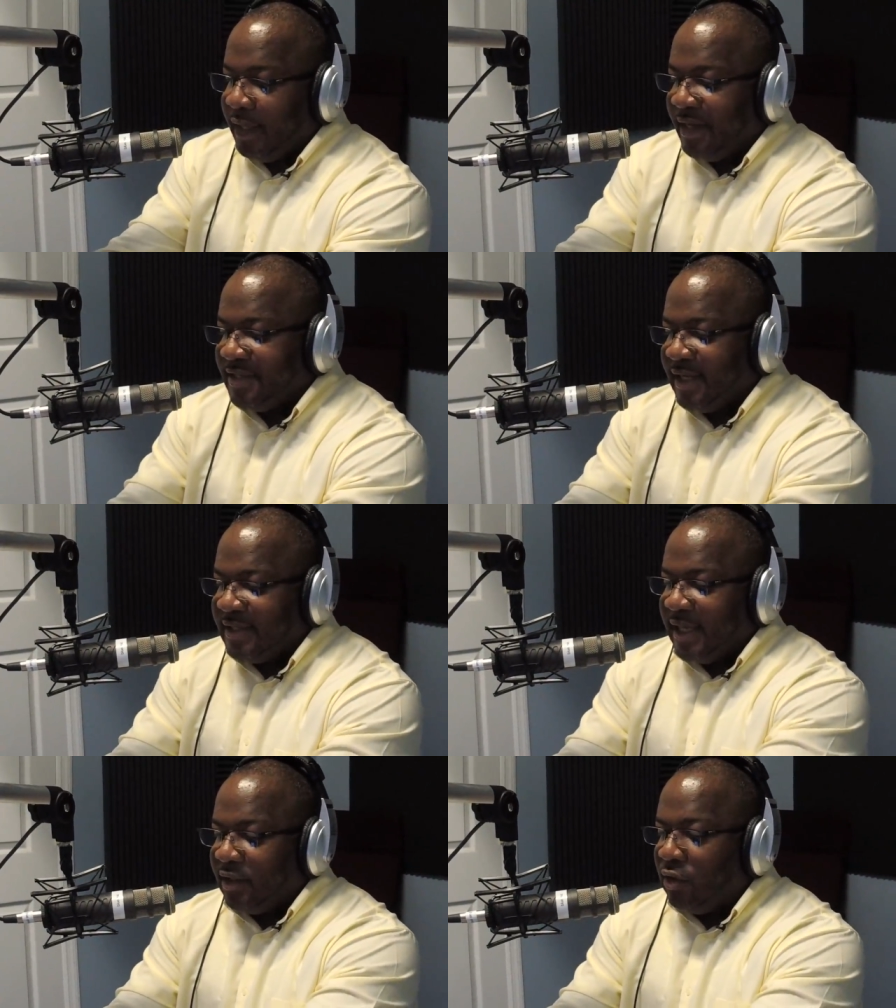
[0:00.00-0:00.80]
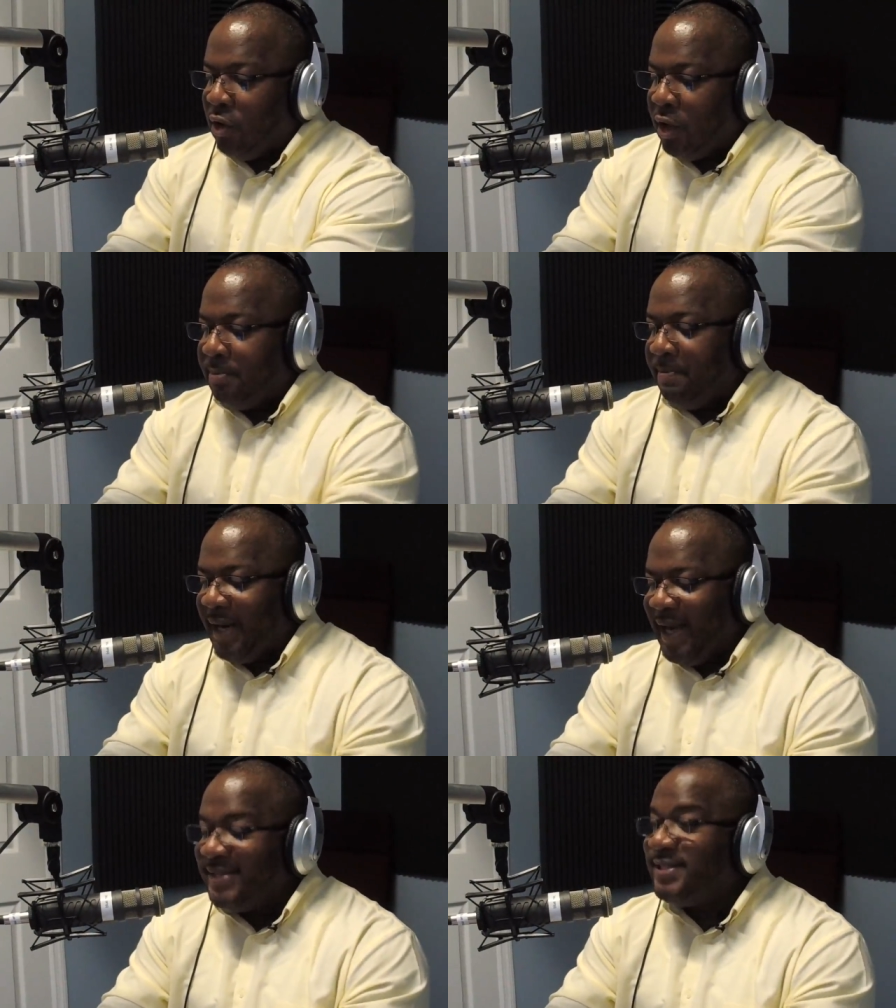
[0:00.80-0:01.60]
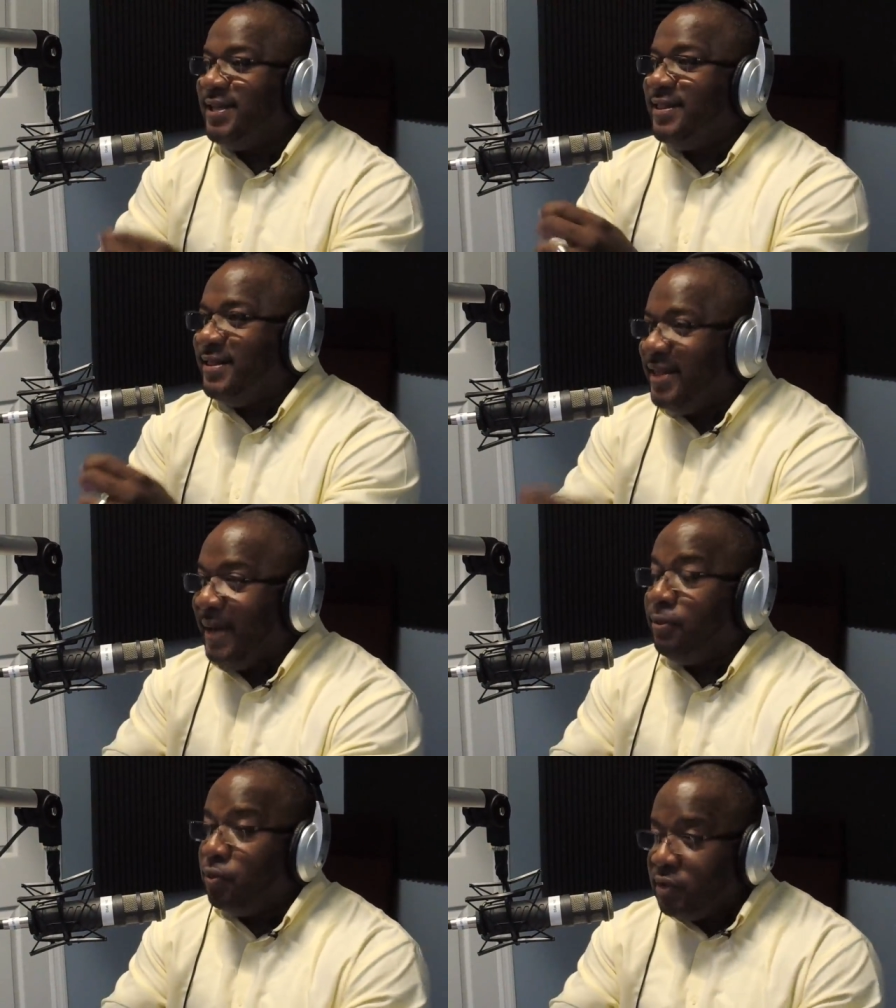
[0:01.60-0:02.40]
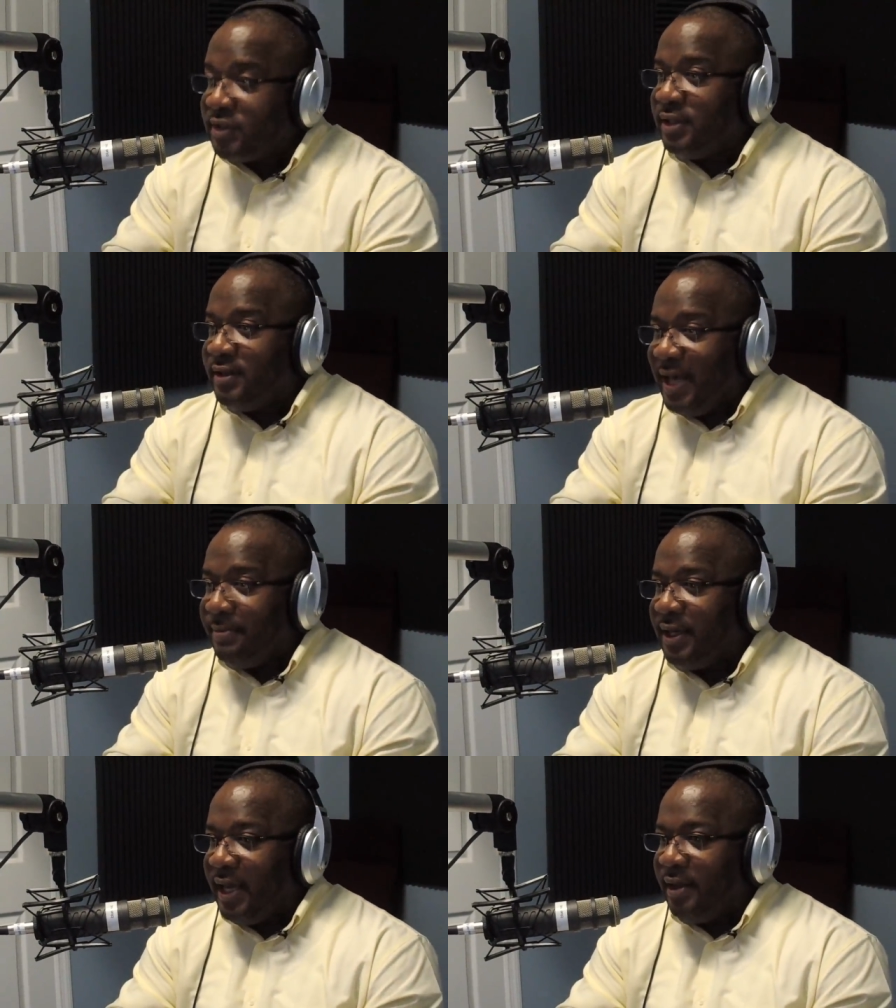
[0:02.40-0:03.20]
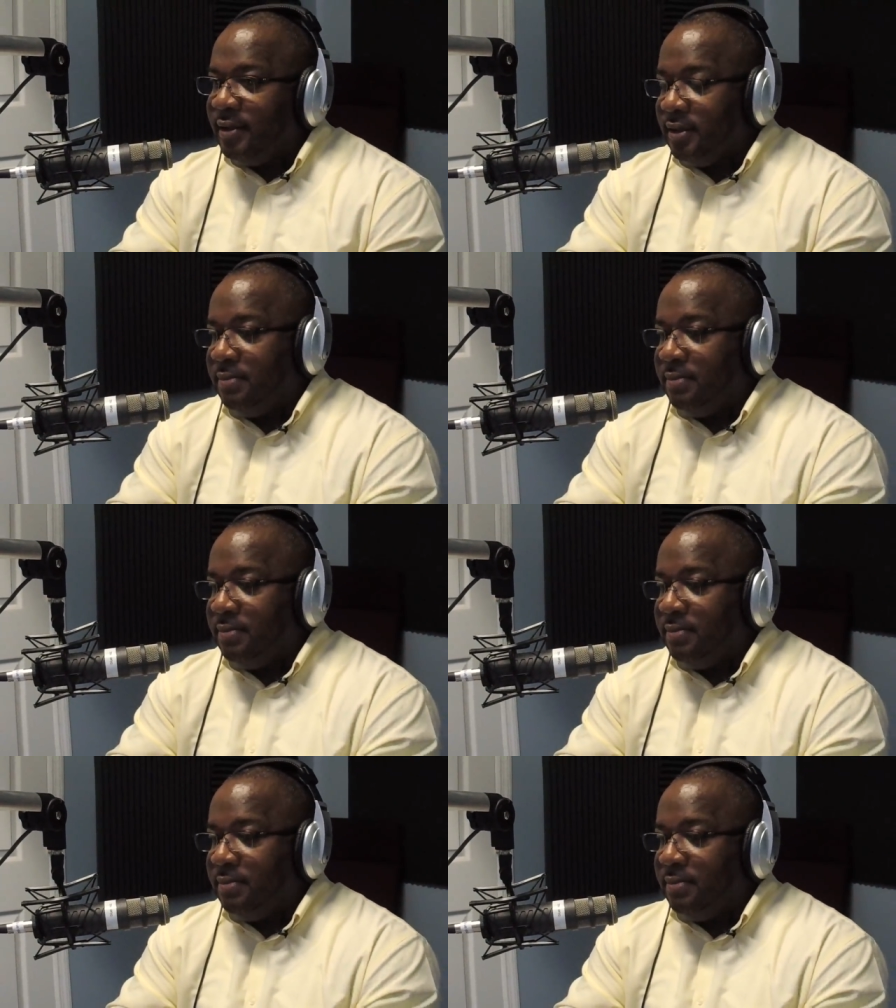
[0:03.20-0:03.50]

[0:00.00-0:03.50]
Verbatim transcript: And it says, And God bless them. Who's the them again?